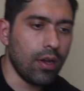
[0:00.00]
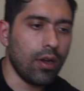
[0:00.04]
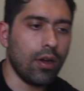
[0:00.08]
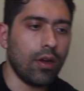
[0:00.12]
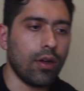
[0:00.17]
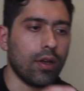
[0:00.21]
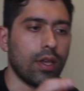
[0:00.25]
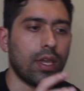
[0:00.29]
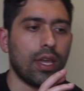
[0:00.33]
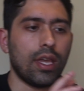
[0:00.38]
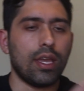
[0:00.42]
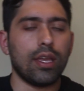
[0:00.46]

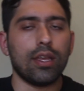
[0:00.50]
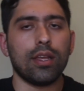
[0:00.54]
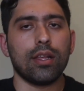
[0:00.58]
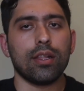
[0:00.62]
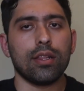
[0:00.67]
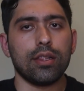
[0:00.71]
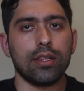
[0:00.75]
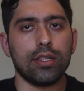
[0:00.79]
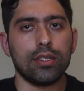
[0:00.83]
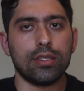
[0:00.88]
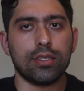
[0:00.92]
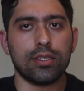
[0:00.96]
Okay,
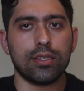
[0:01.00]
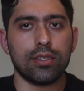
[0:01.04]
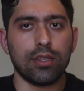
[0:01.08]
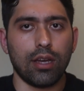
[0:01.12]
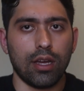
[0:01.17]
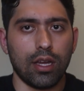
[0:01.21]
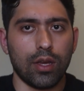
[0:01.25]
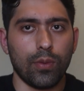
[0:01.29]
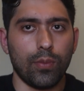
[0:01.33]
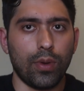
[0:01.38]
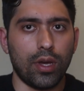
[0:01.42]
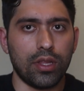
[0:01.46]
let's
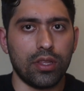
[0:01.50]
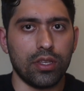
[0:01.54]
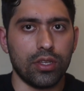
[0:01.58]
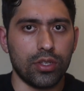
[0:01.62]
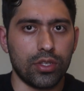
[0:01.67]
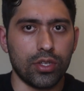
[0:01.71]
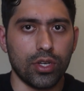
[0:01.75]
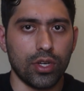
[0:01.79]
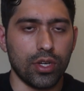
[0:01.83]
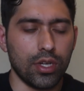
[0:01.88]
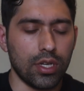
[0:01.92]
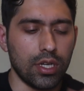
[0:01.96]
talk about the
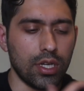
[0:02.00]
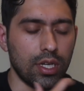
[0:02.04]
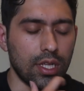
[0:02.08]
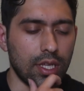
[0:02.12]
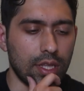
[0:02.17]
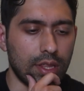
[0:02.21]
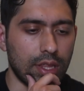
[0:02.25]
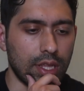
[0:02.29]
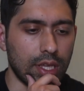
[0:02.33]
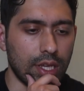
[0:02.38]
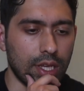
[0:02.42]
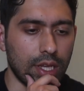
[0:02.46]
eternity
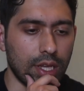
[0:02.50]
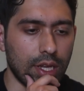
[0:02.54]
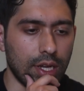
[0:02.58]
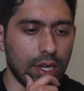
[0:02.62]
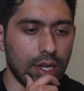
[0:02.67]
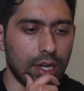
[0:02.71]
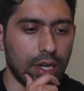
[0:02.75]
thing.